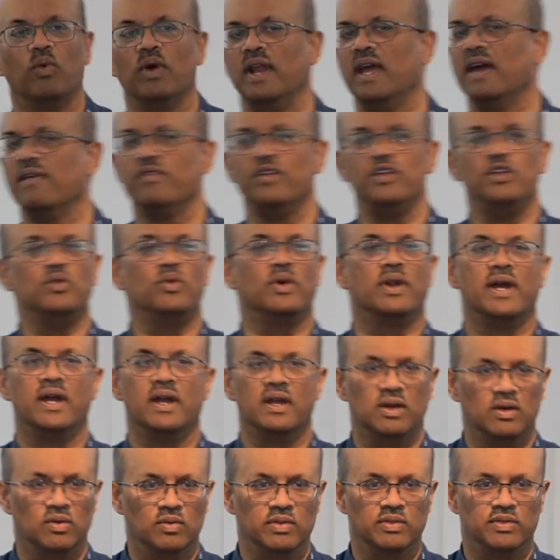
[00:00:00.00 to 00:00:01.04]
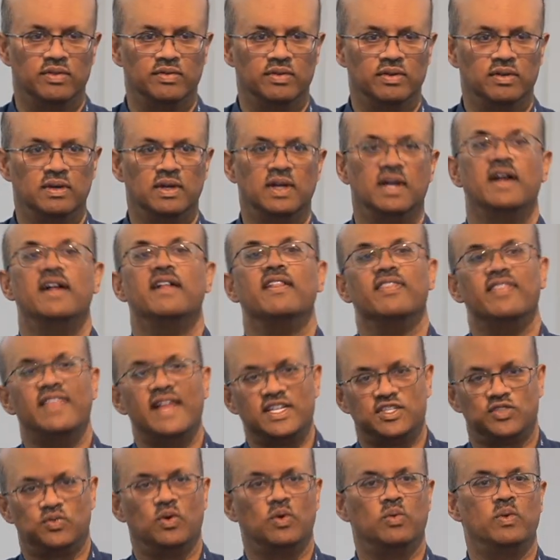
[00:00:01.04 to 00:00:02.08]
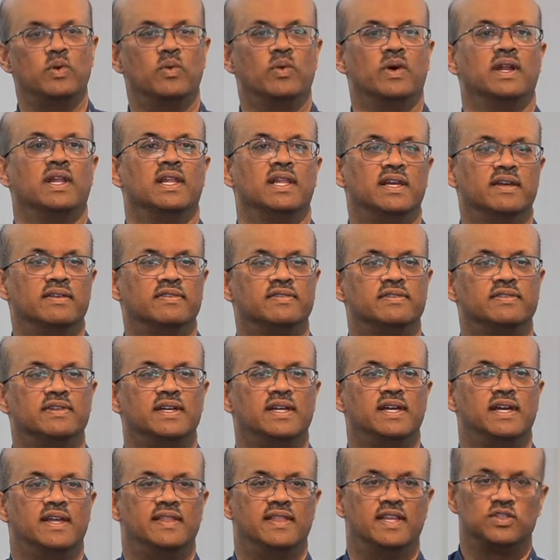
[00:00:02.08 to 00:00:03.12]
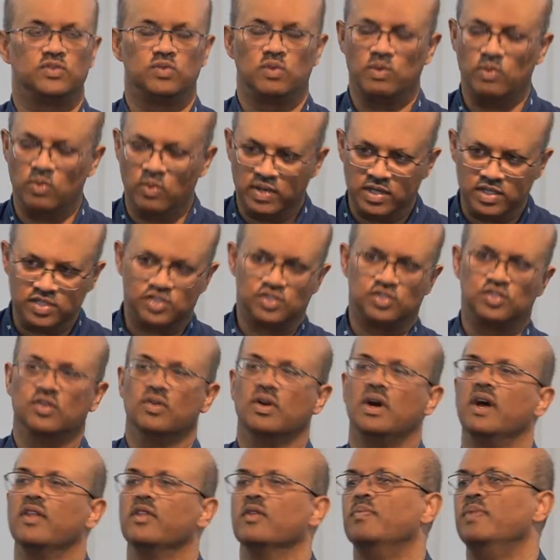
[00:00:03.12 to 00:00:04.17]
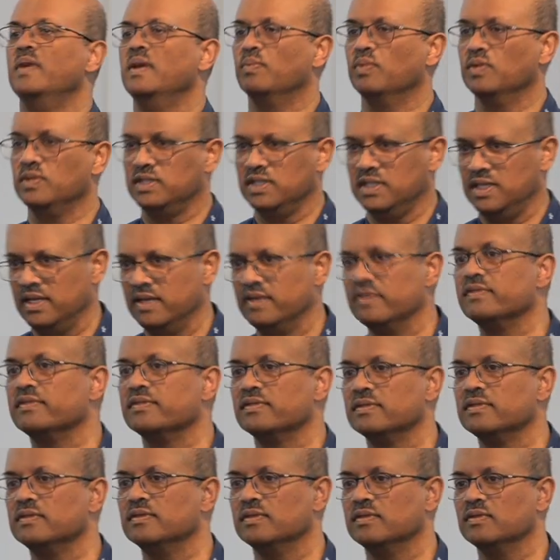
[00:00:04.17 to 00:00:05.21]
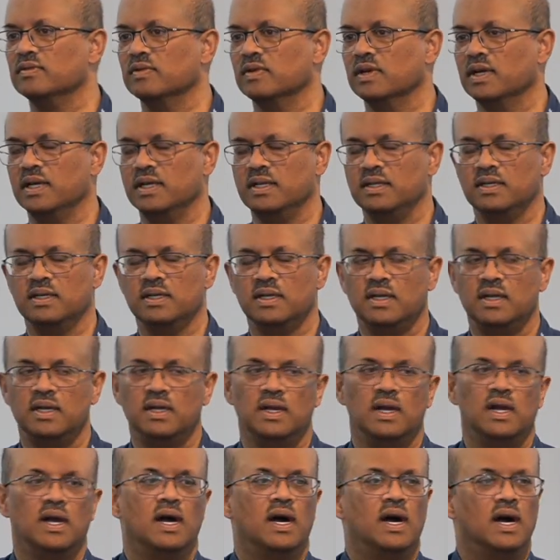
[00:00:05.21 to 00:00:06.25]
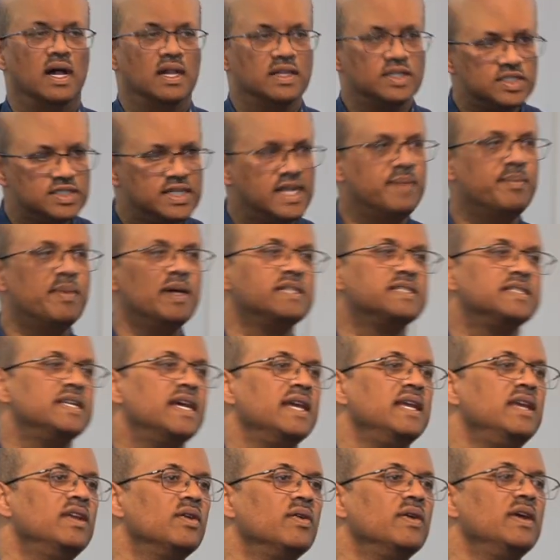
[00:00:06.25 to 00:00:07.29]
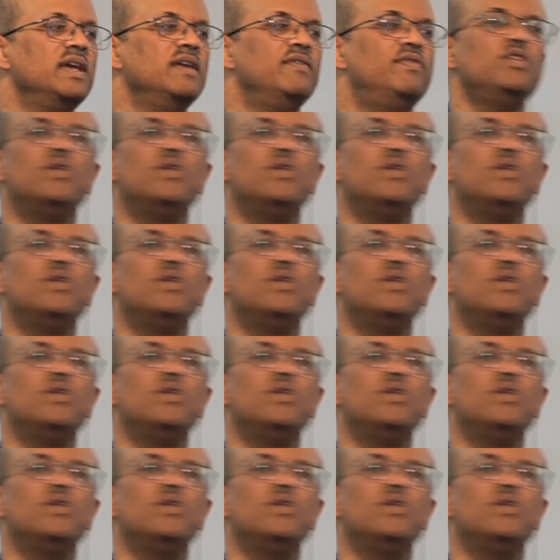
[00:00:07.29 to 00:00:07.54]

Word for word: for whatever you and I are going through. That's where we want to live. And that's where we want to stir other people to live. Right? I'll just end by saying, you know,